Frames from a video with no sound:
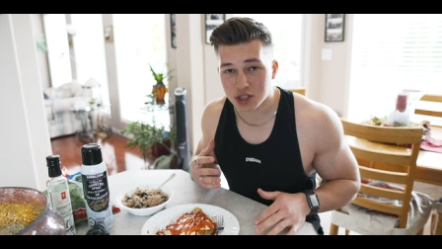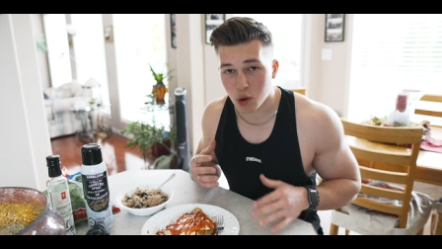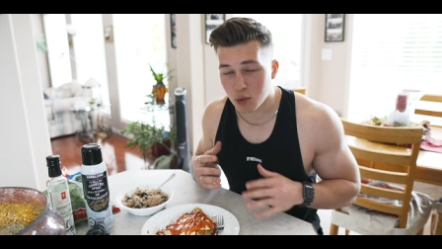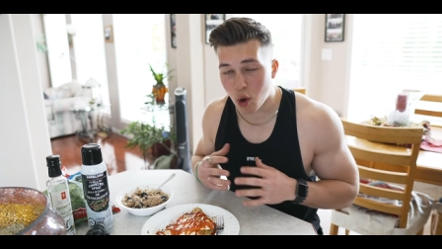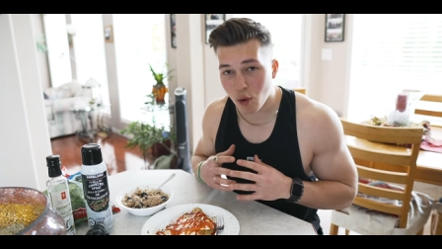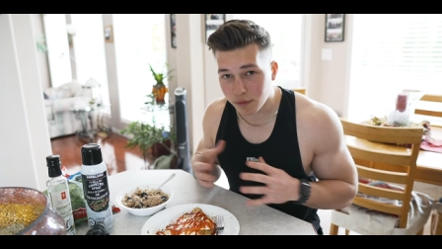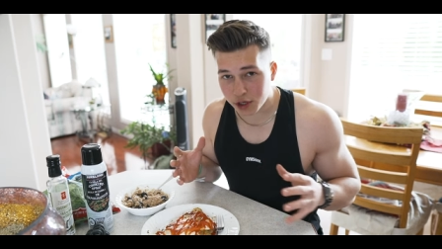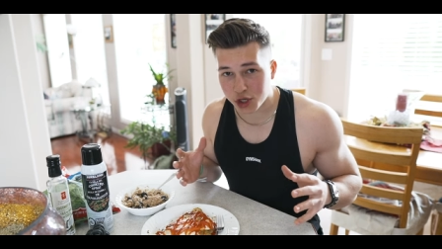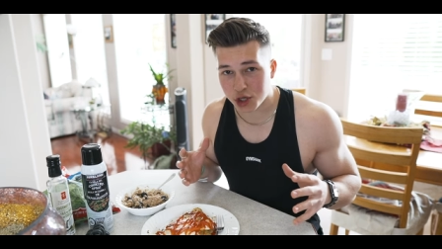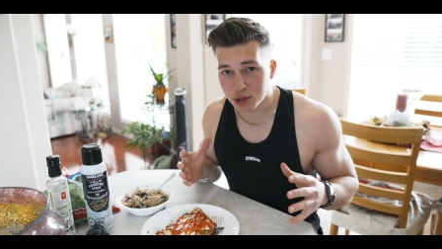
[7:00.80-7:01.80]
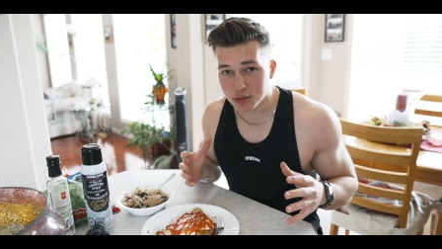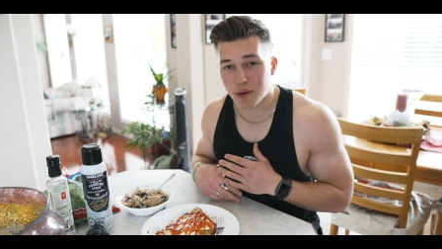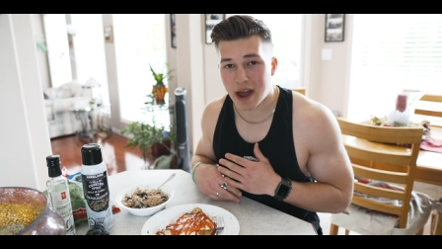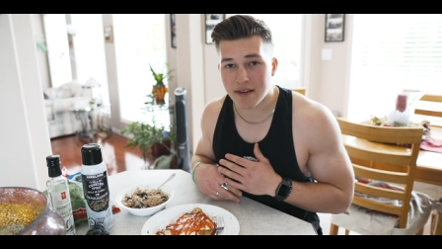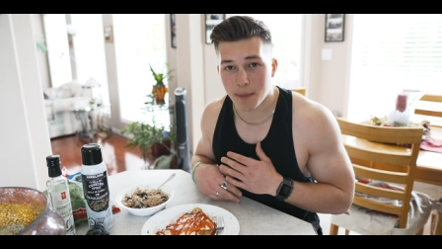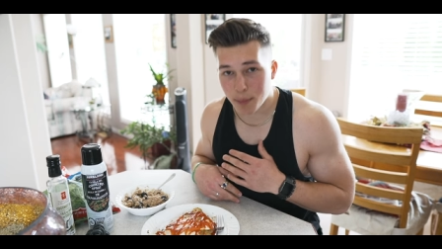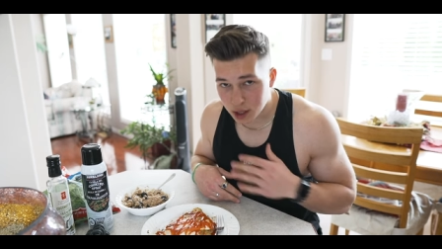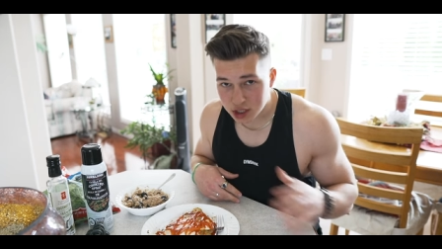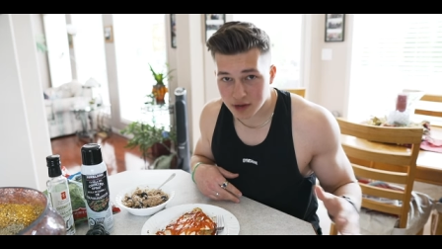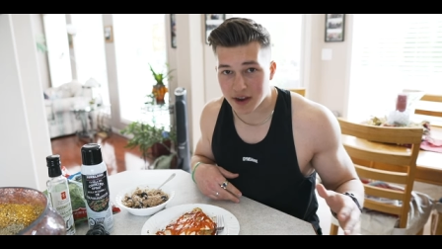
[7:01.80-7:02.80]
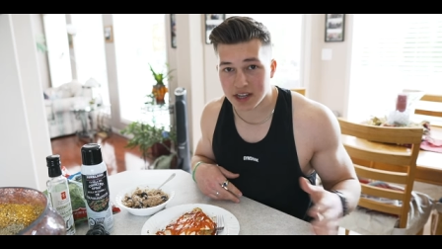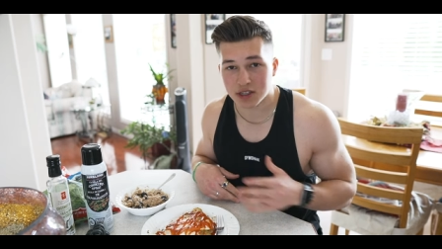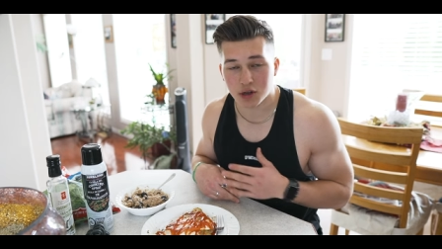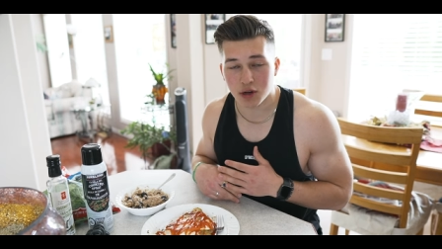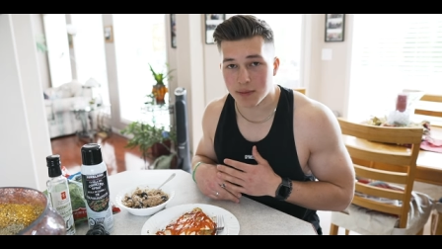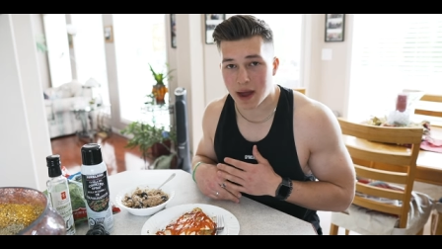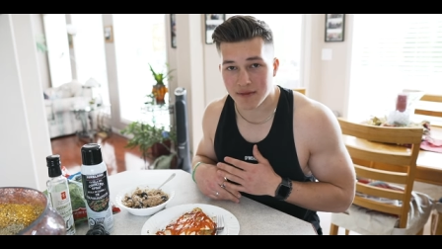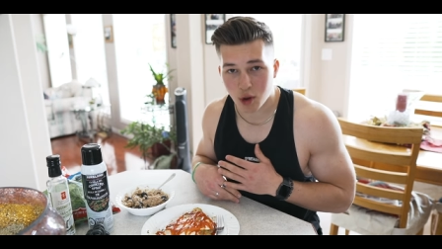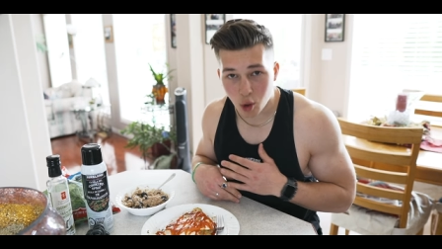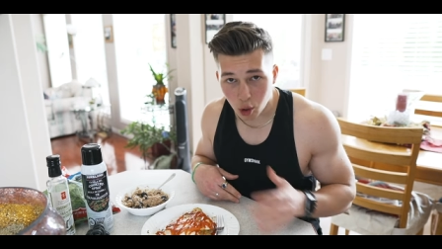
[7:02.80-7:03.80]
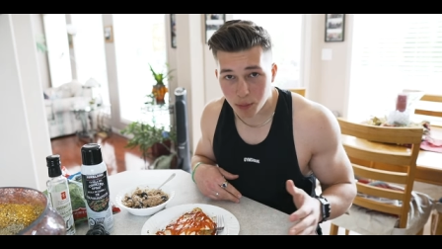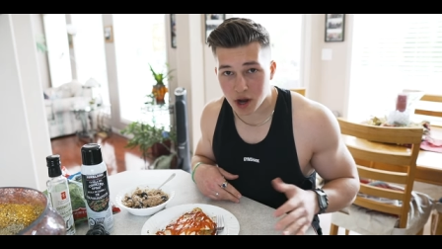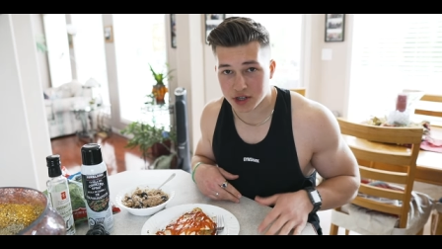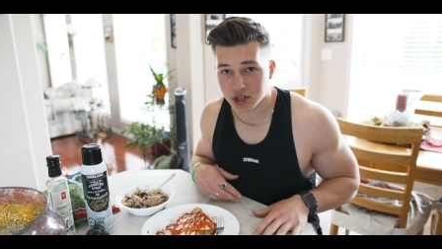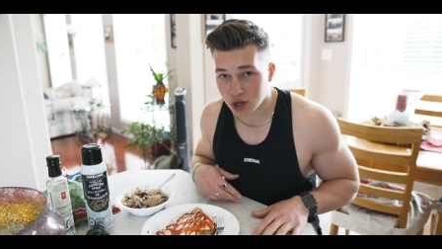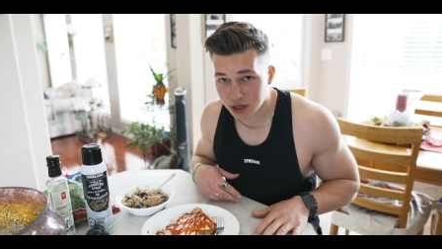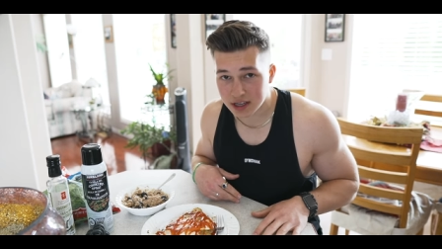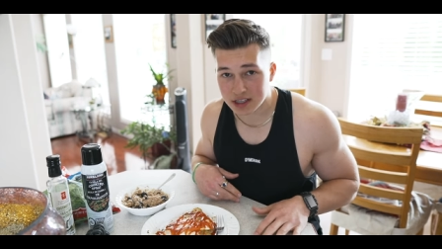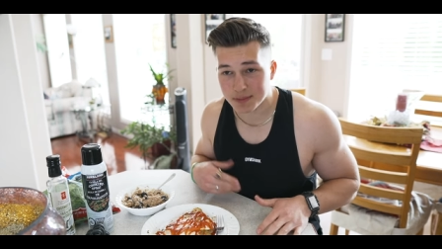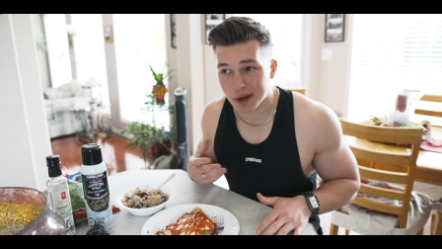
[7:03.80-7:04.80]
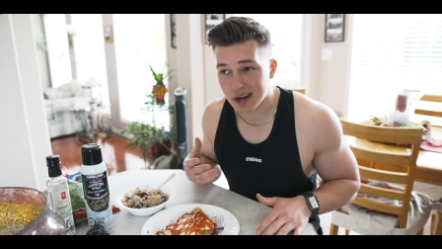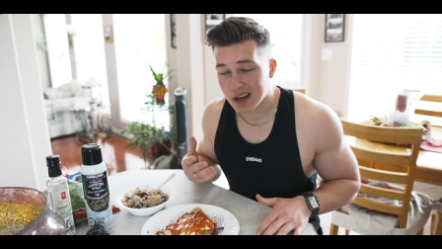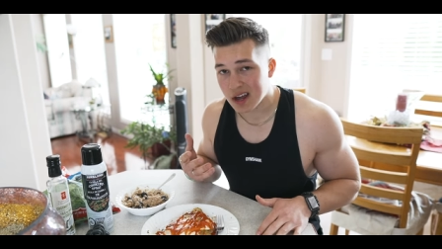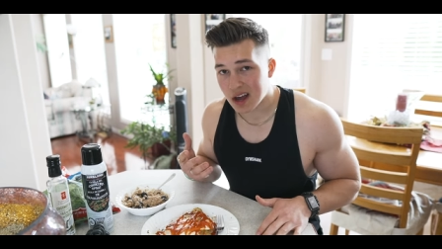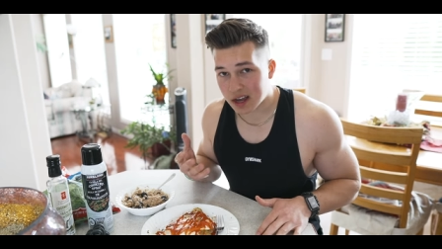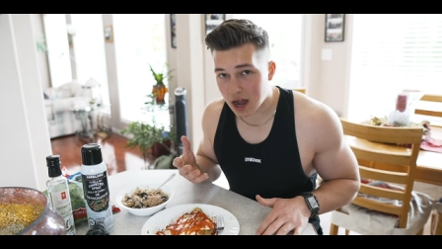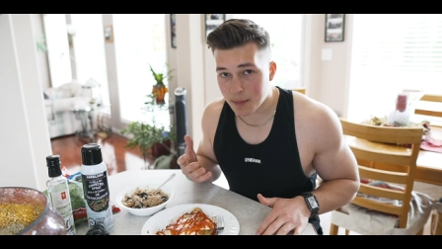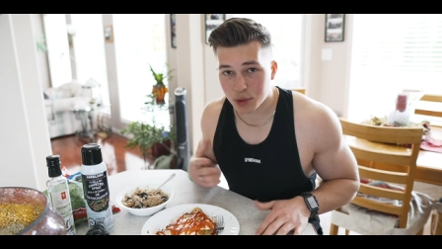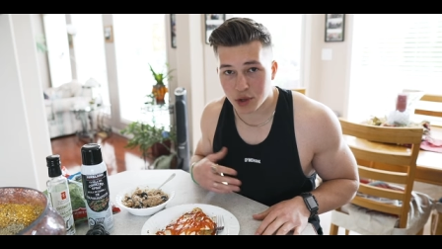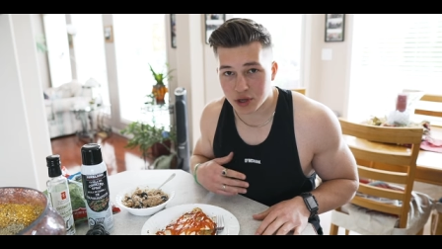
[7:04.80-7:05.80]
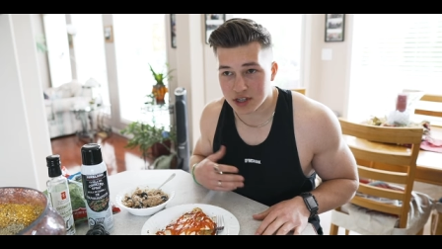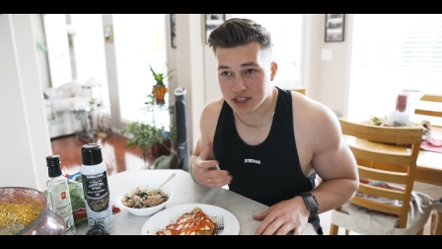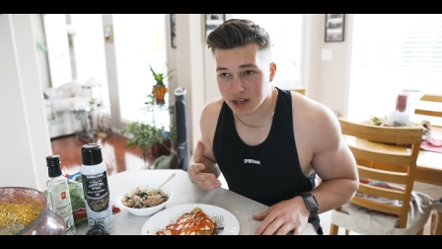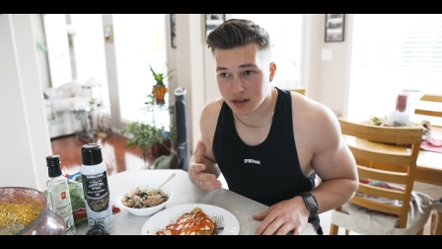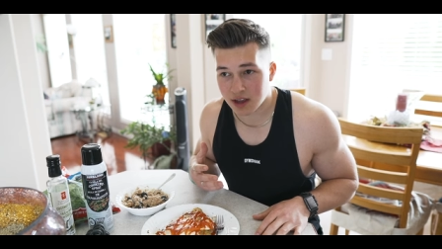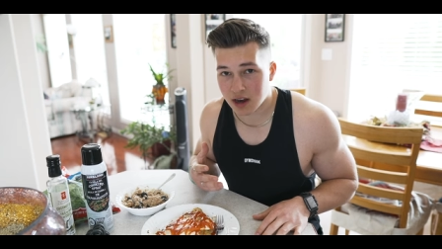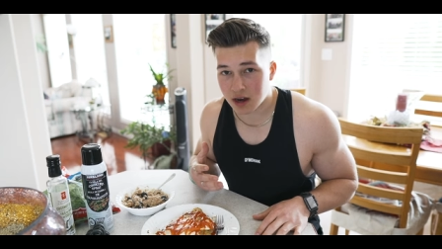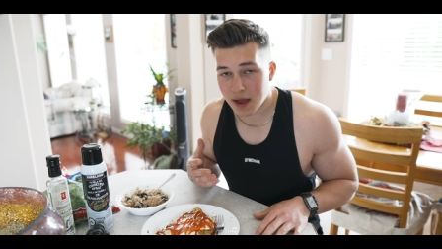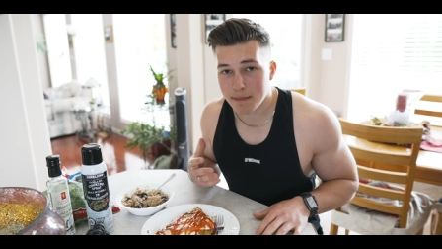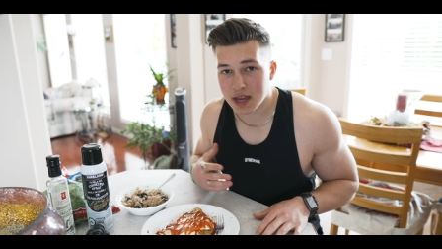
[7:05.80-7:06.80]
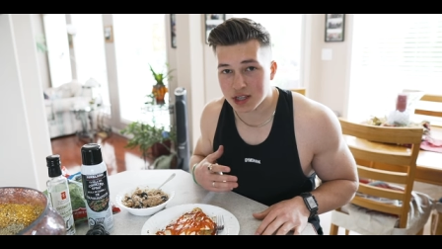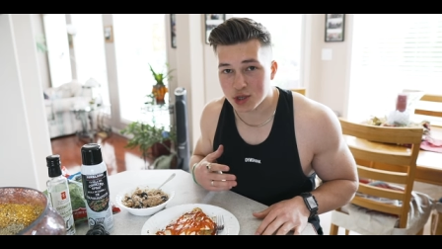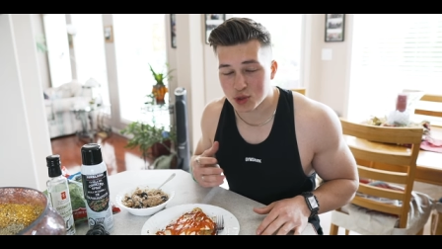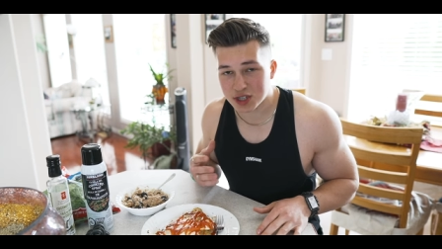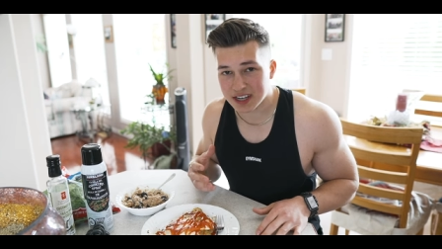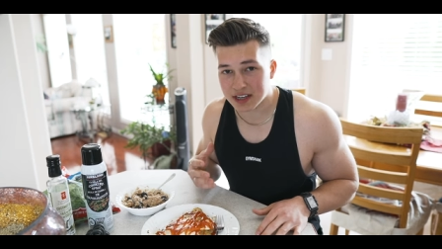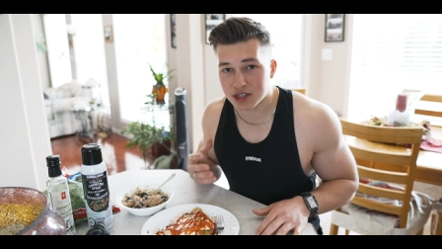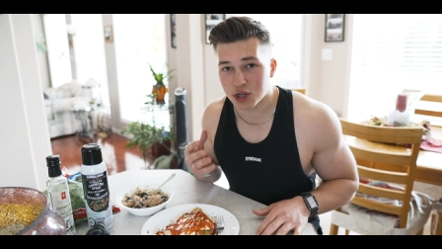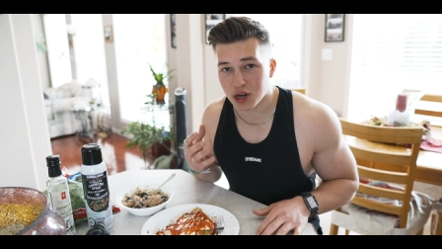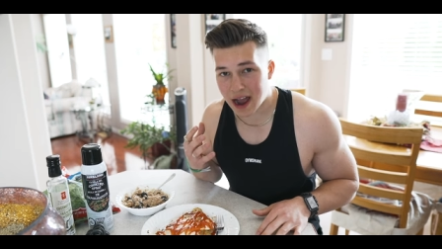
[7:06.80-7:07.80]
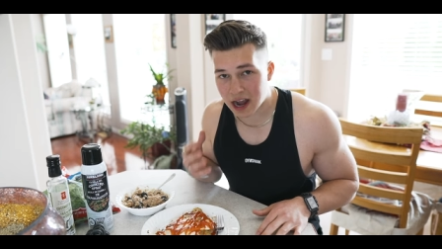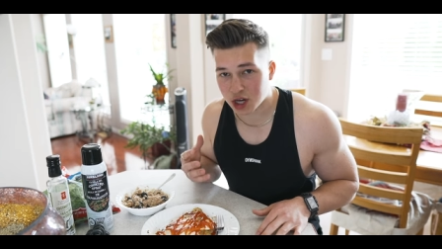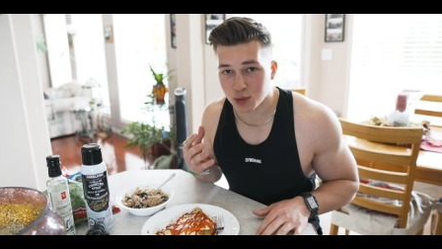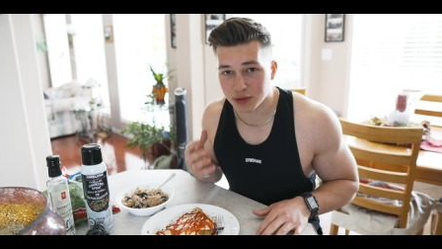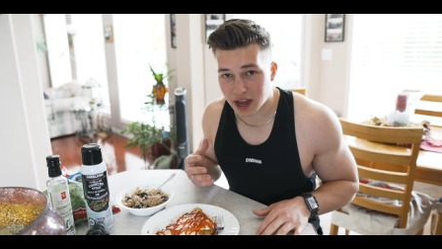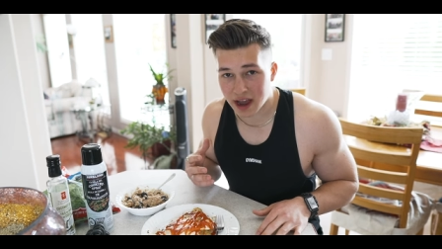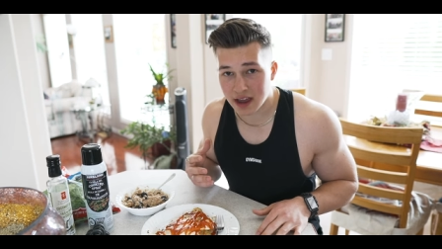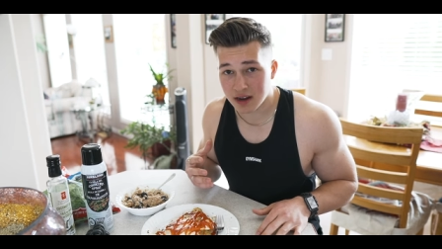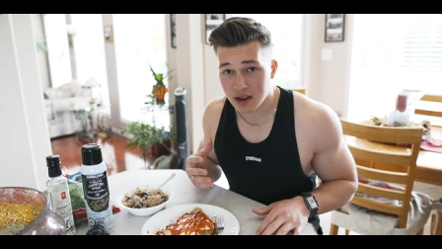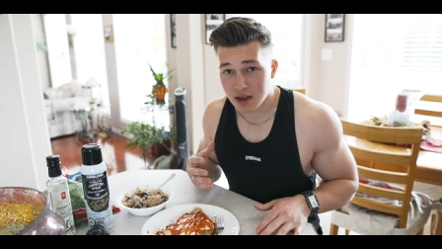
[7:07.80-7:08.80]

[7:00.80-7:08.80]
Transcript: don't overshoot, don't have a bunch of ice cream, have a whole box of cookies, but a couple cookies here and there, that makes you stick to your actual diet